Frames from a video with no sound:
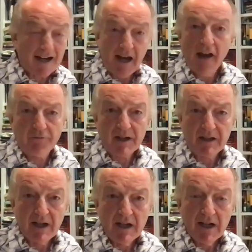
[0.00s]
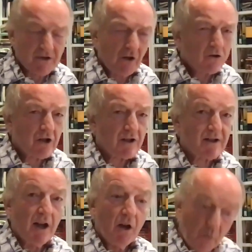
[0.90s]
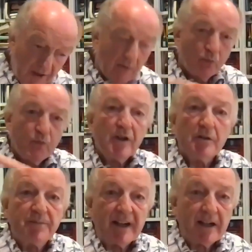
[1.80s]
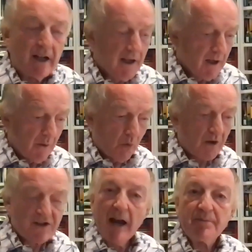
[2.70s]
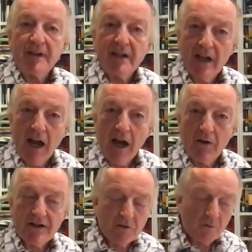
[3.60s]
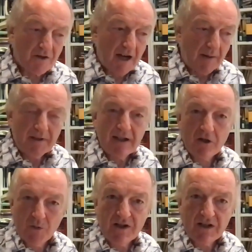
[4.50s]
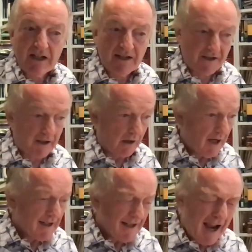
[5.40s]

and have been. It's not just they will be. What's happening now as to what's happening 20 years ago is